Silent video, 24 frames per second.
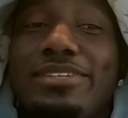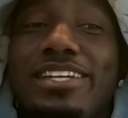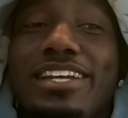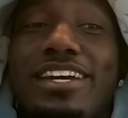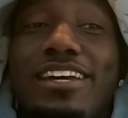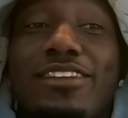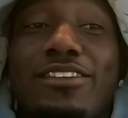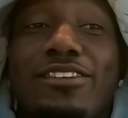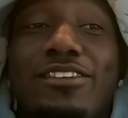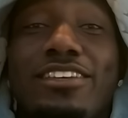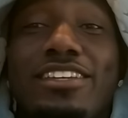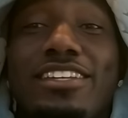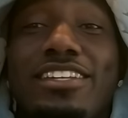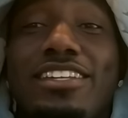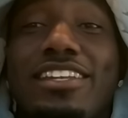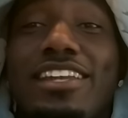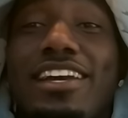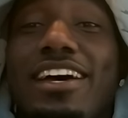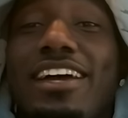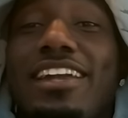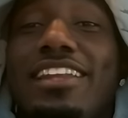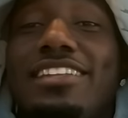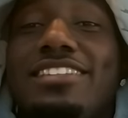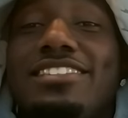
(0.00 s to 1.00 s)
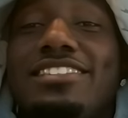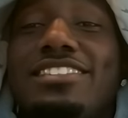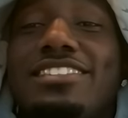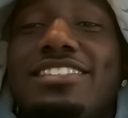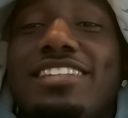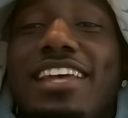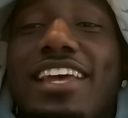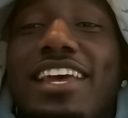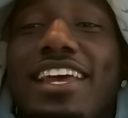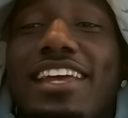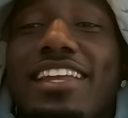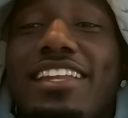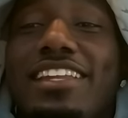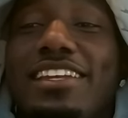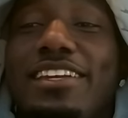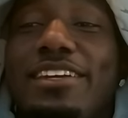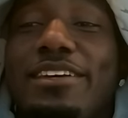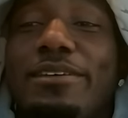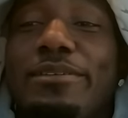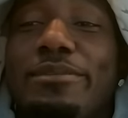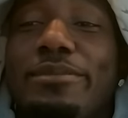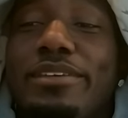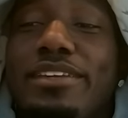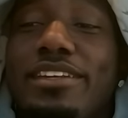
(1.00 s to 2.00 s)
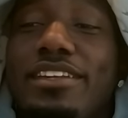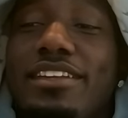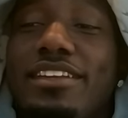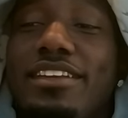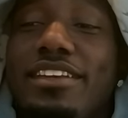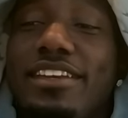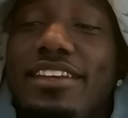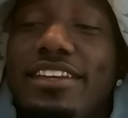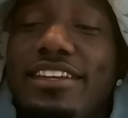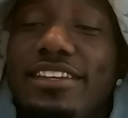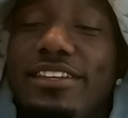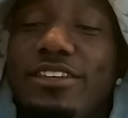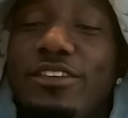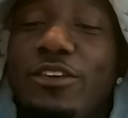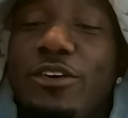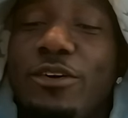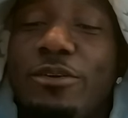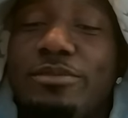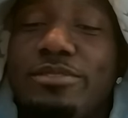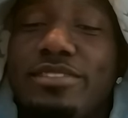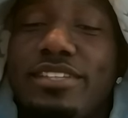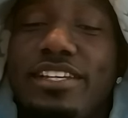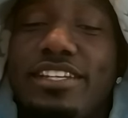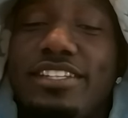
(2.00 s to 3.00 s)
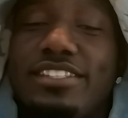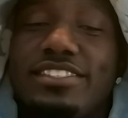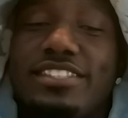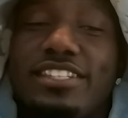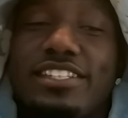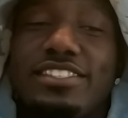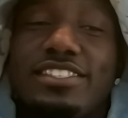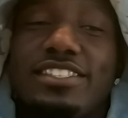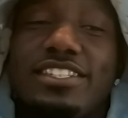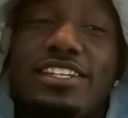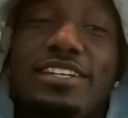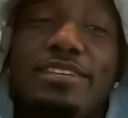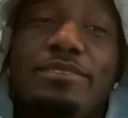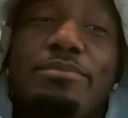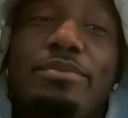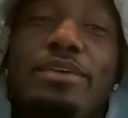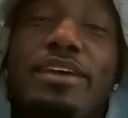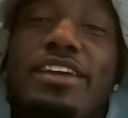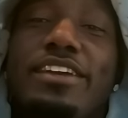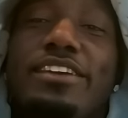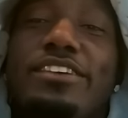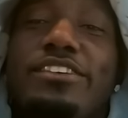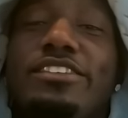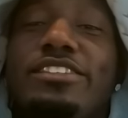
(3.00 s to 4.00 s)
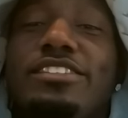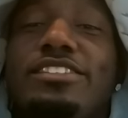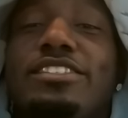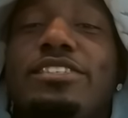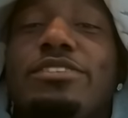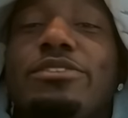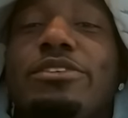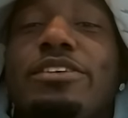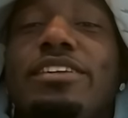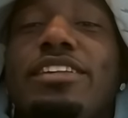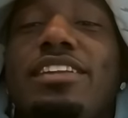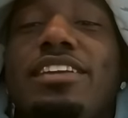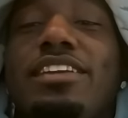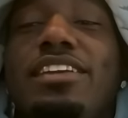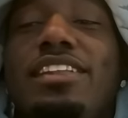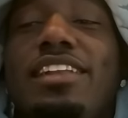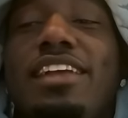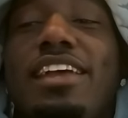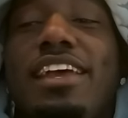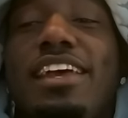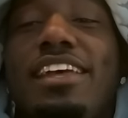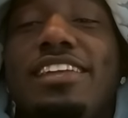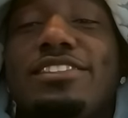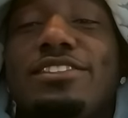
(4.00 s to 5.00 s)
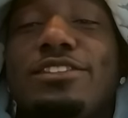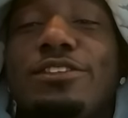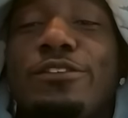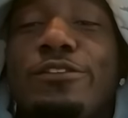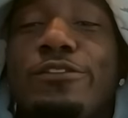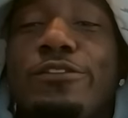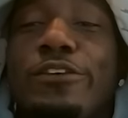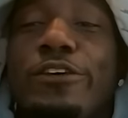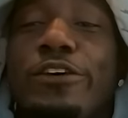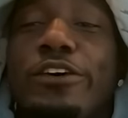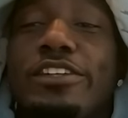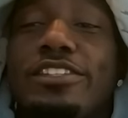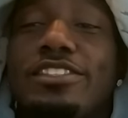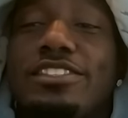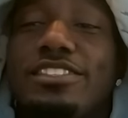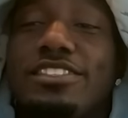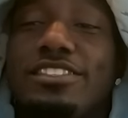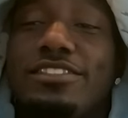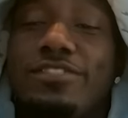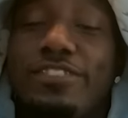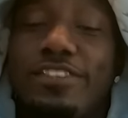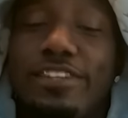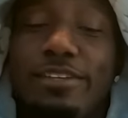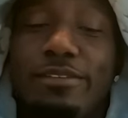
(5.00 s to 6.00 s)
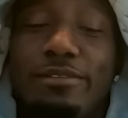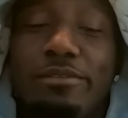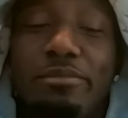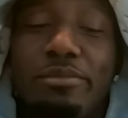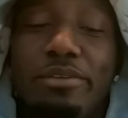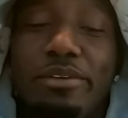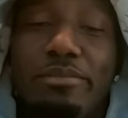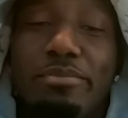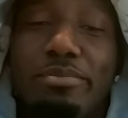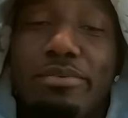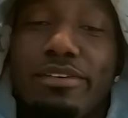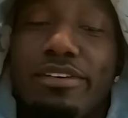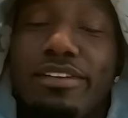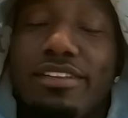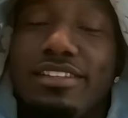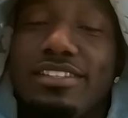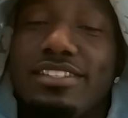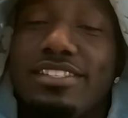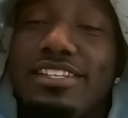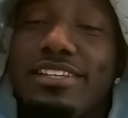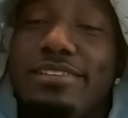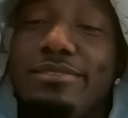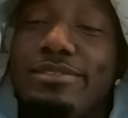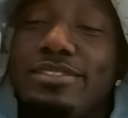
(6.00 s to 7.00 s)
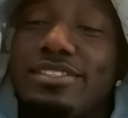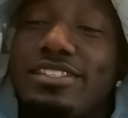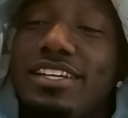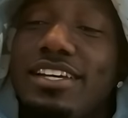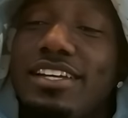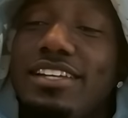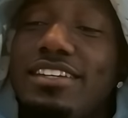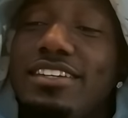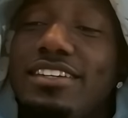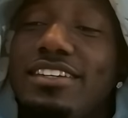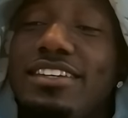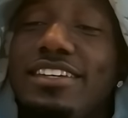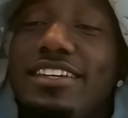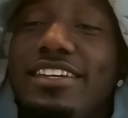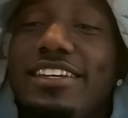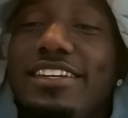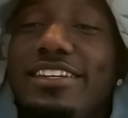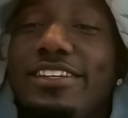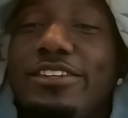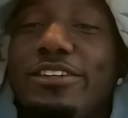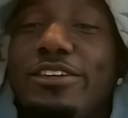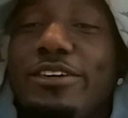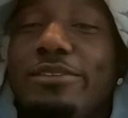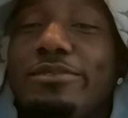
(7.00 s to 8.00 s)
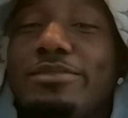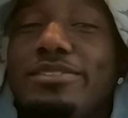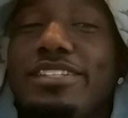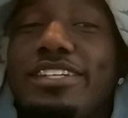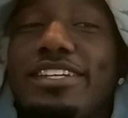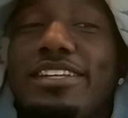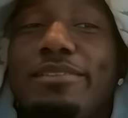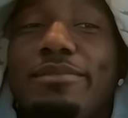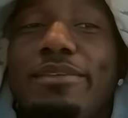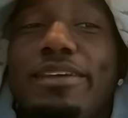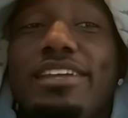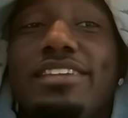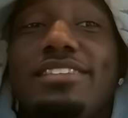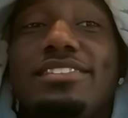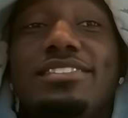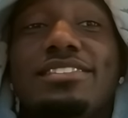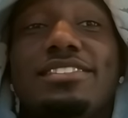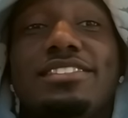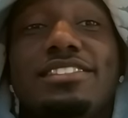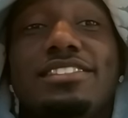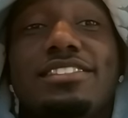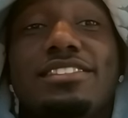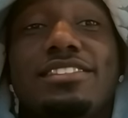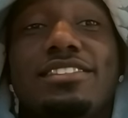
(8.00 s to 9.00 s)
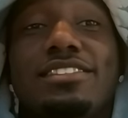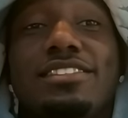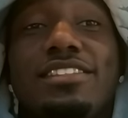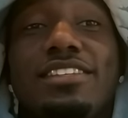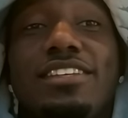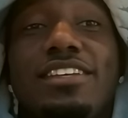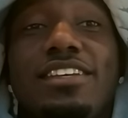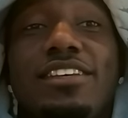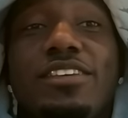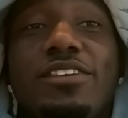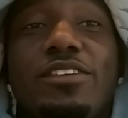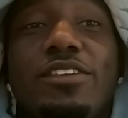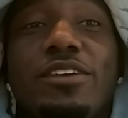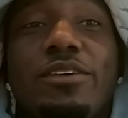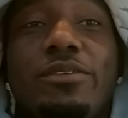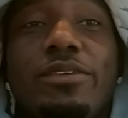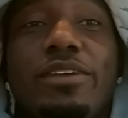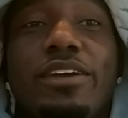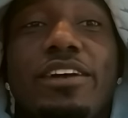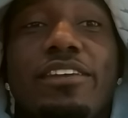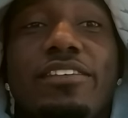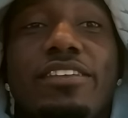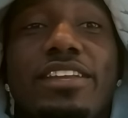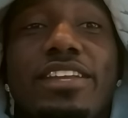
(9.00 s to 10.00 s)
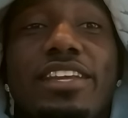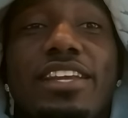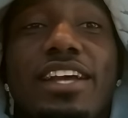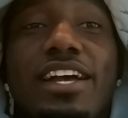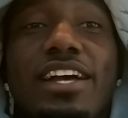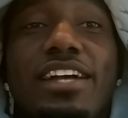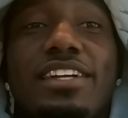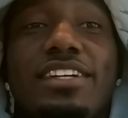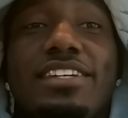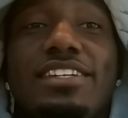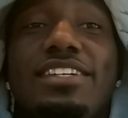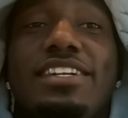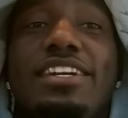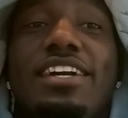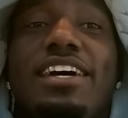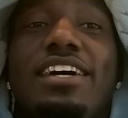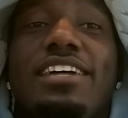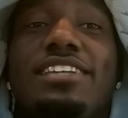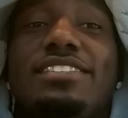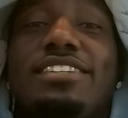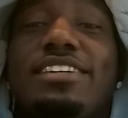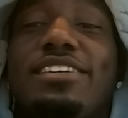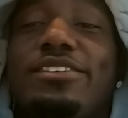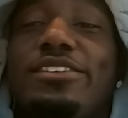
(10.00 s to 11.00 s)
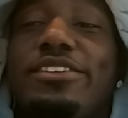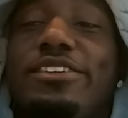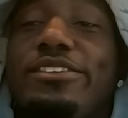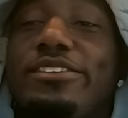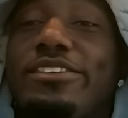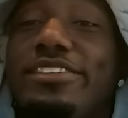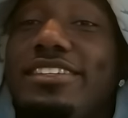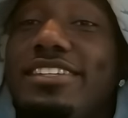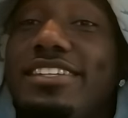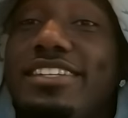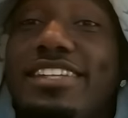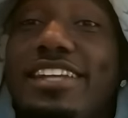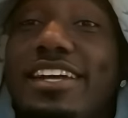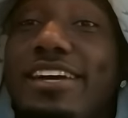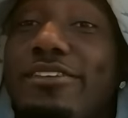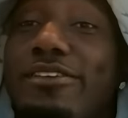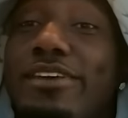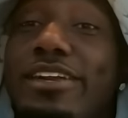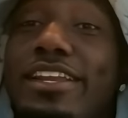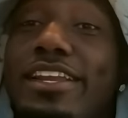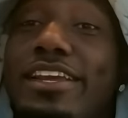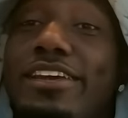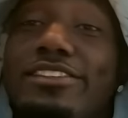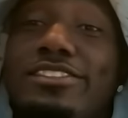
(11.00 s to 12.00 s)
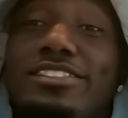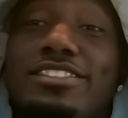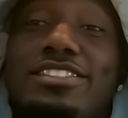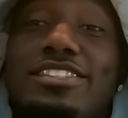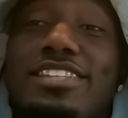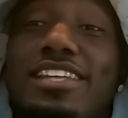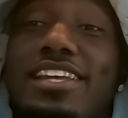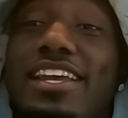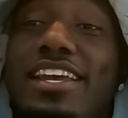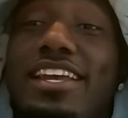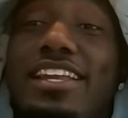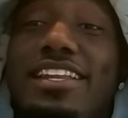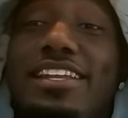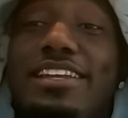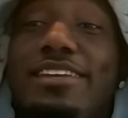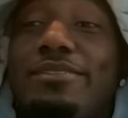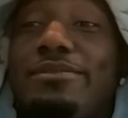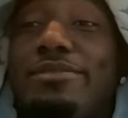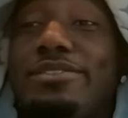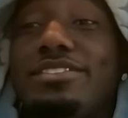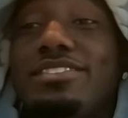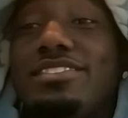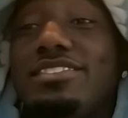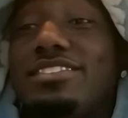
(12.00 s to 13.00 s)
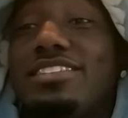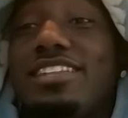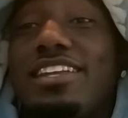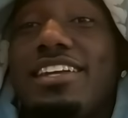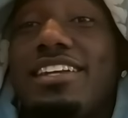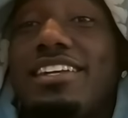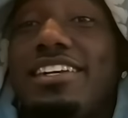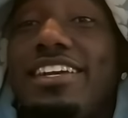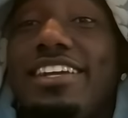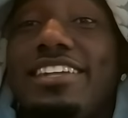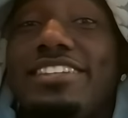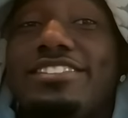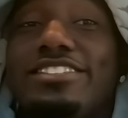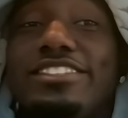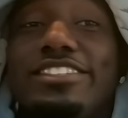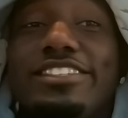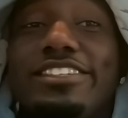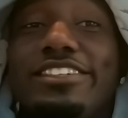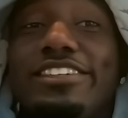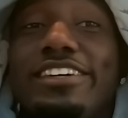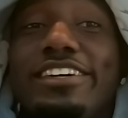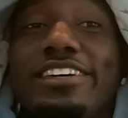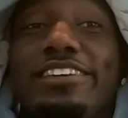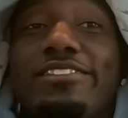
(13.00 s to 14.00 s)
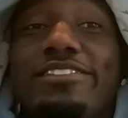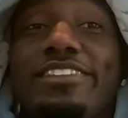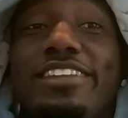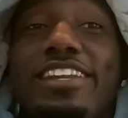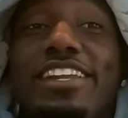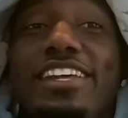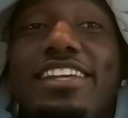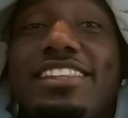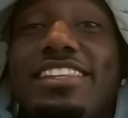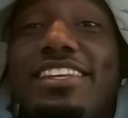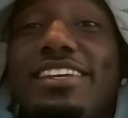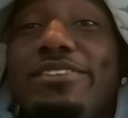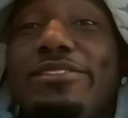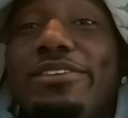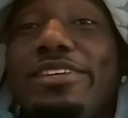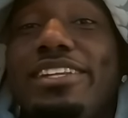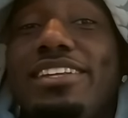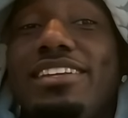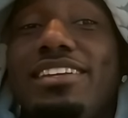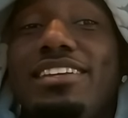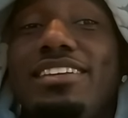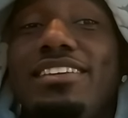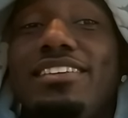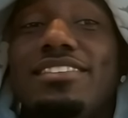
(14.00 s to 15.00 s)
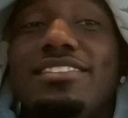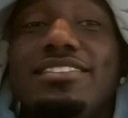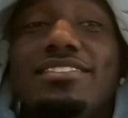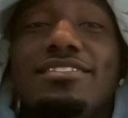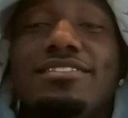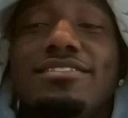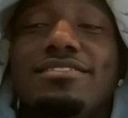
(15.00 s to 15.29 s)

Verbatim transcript: that we got on the D-line and just to add him and, you know what I'm saying, such an impact on his career that he done had so far, just for him to be a part of the team is kind of, you know what I'm saying, amazing. Just, you know, we already got good guys out there on the D-line right now. Just to add him, it's just like an extra little up that I think we need.